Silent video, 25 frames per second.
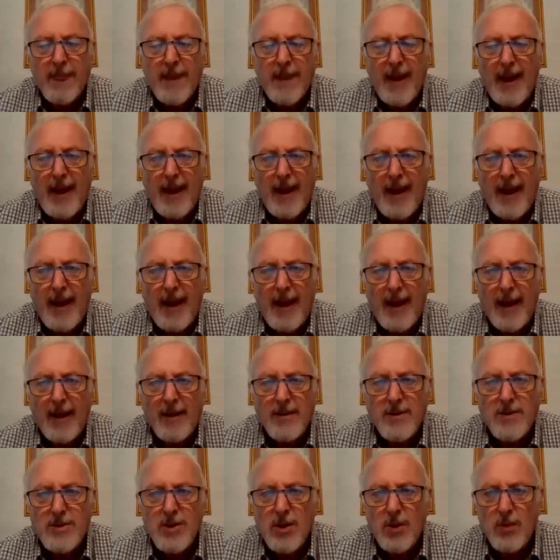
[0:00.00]
And
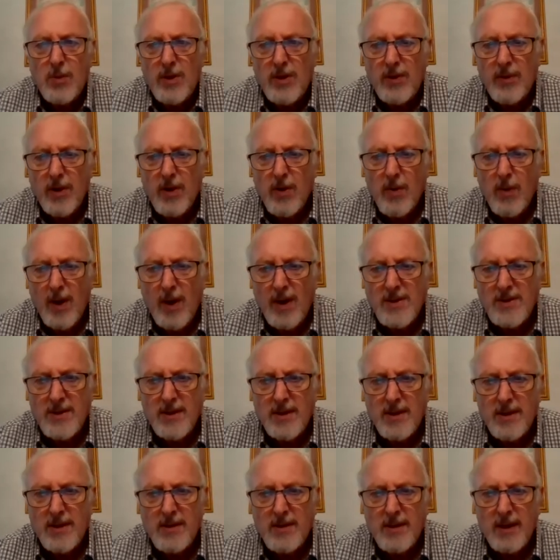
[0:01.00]
so we
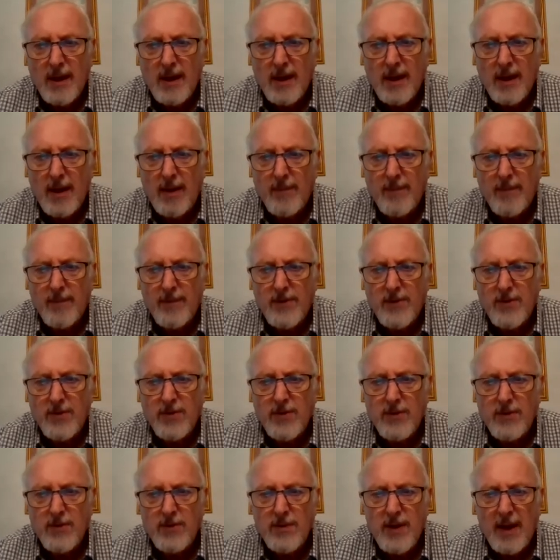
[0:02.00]
requested
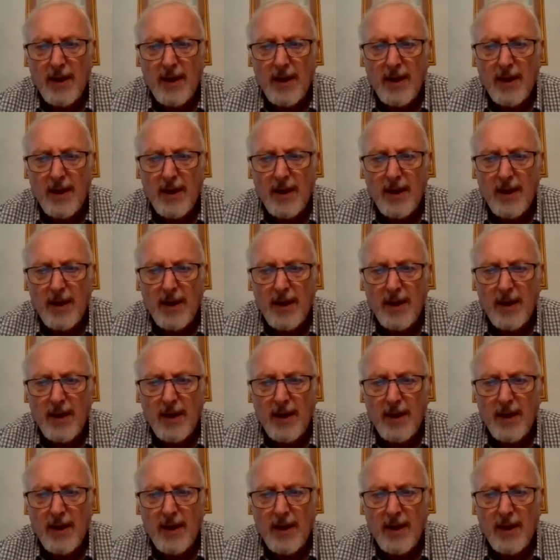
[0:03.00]
to